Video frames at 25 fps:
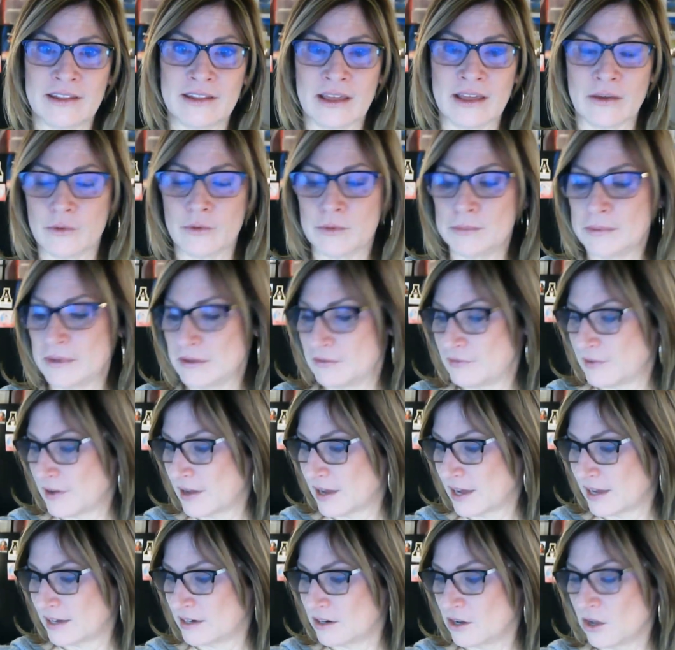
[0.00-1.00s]
that would be
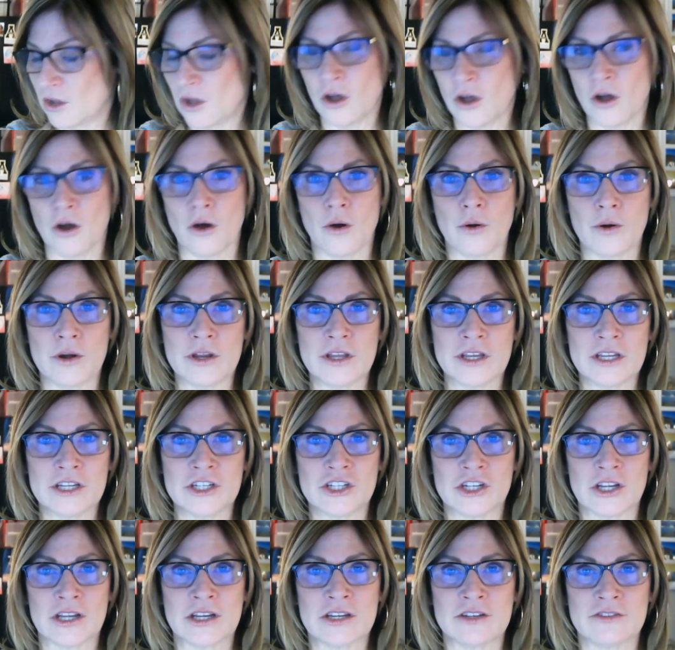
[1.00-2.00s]
fine. Or you could
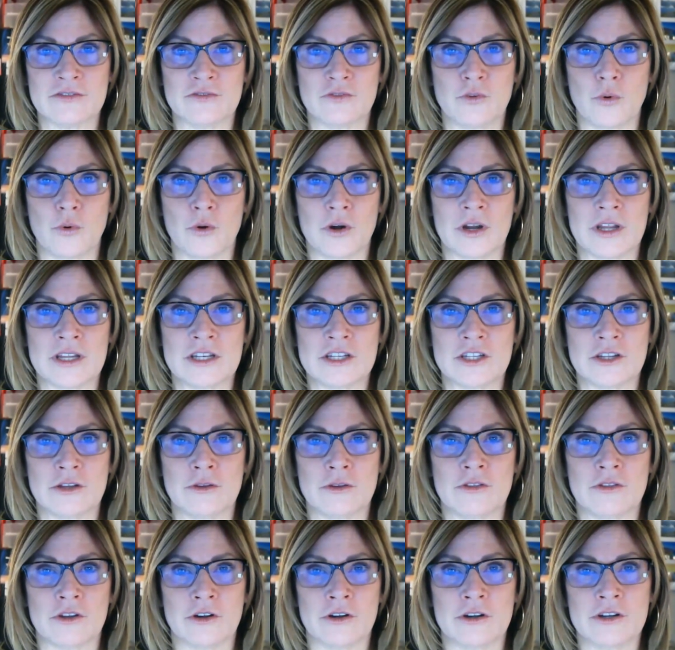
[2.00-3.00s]
change 4 and
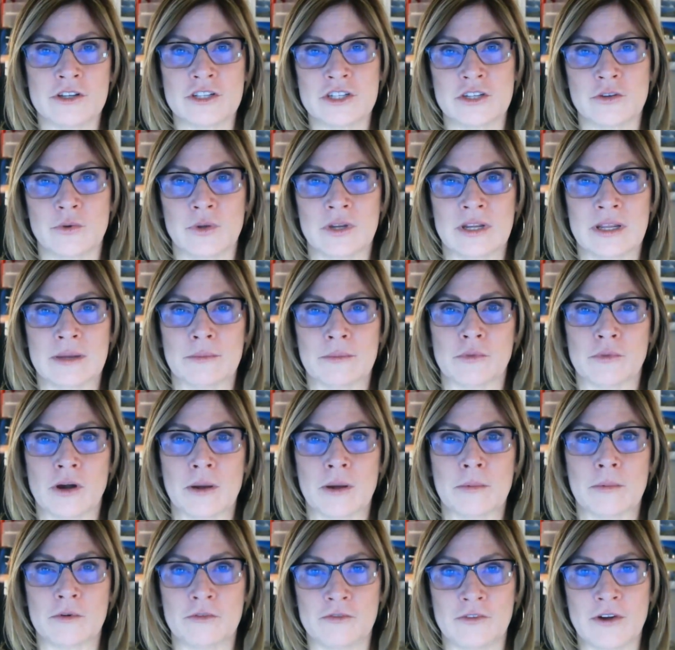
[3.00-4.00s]
2 thirds to an
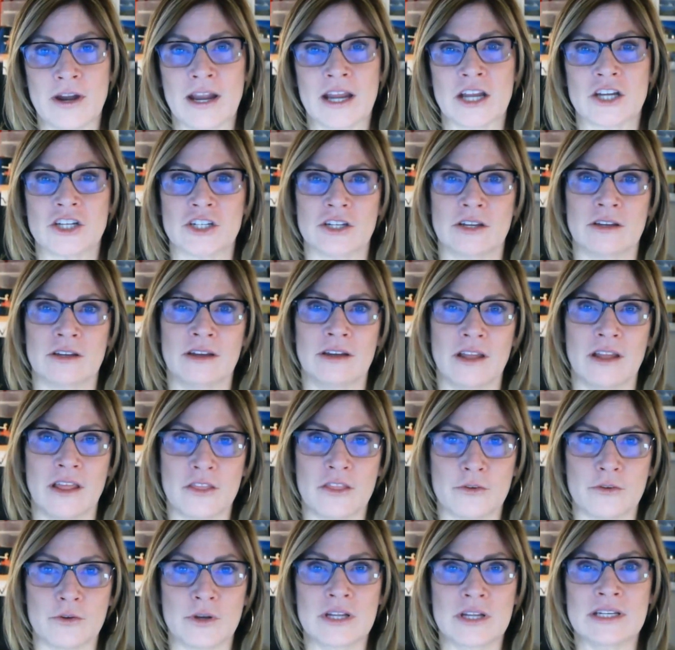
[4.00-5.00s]
improper fraction.
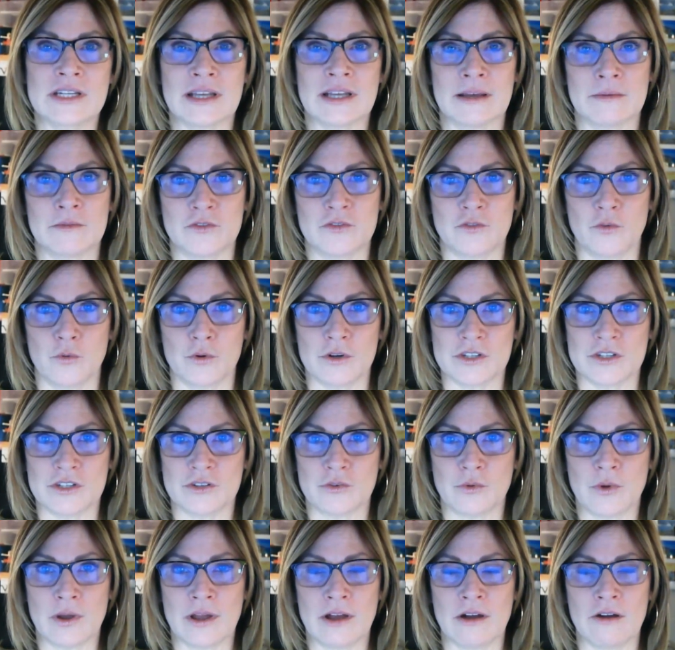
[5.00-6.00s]
3 times 4 is
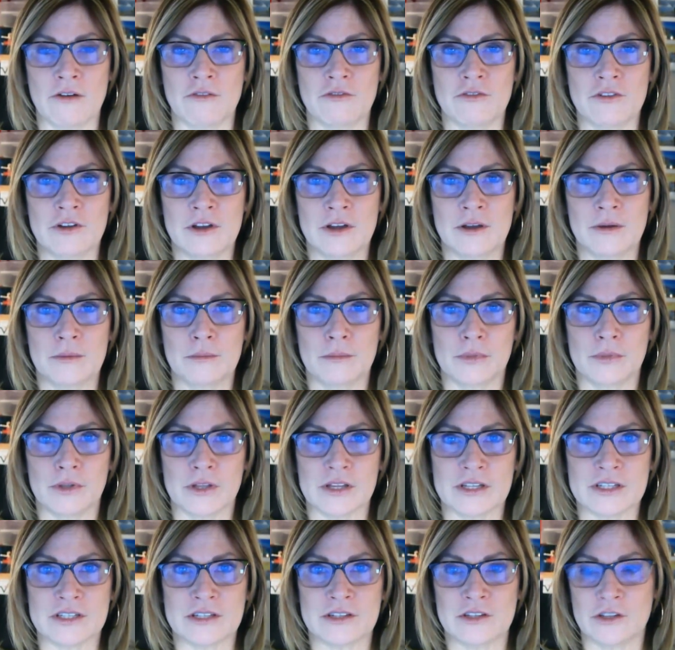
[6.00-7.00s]
12,
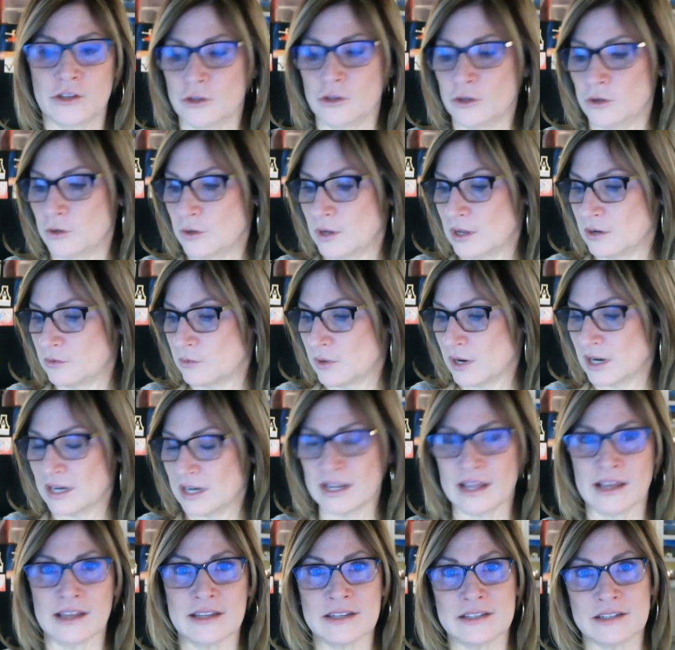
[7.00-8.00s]
plus 2, and write
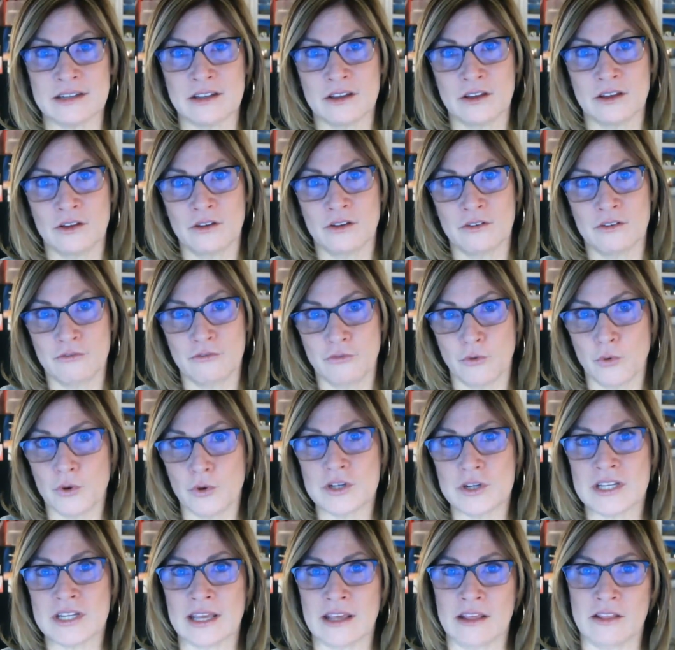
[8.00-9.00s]
it as
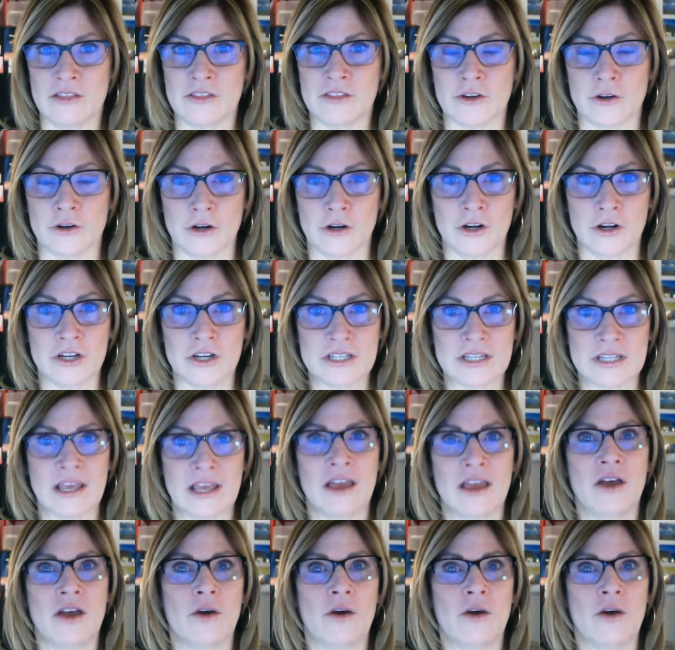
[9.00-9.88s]
14 thirds.